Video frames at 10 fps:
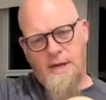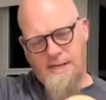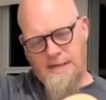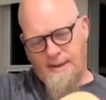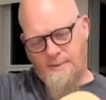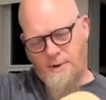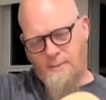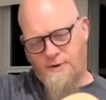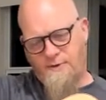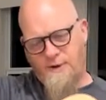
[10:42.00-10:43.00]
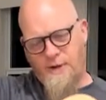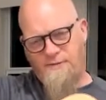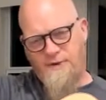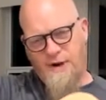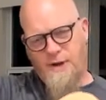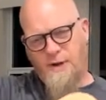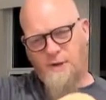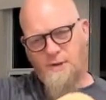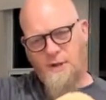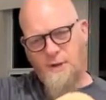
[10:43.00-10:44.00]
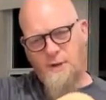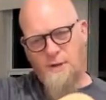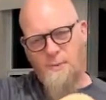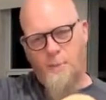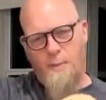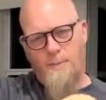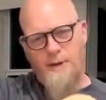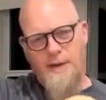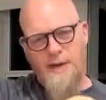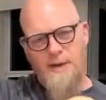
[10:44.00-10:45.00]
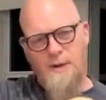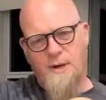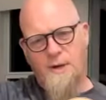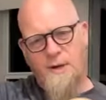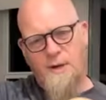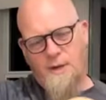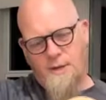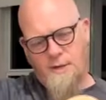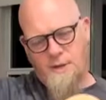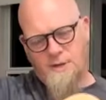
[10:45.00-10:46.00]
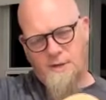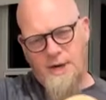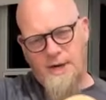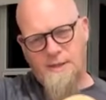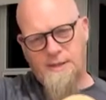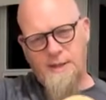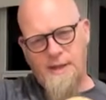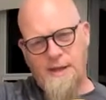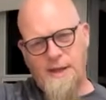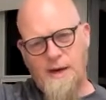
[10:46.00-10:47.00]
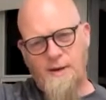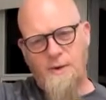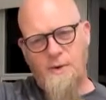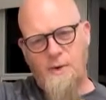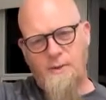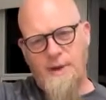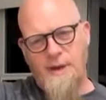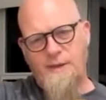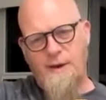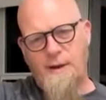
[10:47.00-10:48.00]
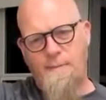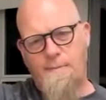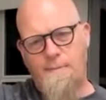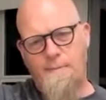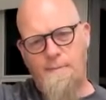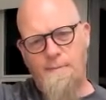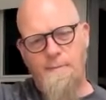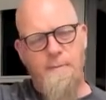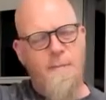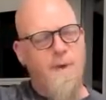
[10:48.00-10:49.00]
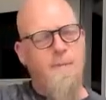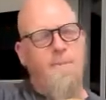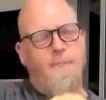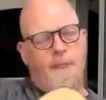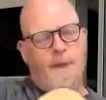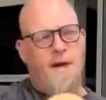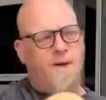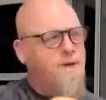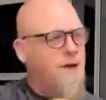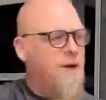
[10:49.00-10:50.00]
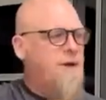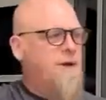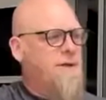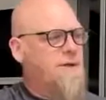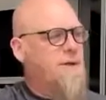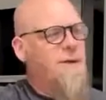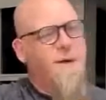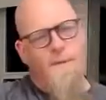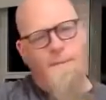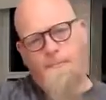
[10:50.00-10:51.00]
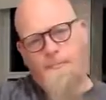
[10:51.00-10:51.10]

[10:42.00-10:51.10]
is able to move very close to perpendicular to the strings, and then I'll do it with my thumb. And I'll show you this little.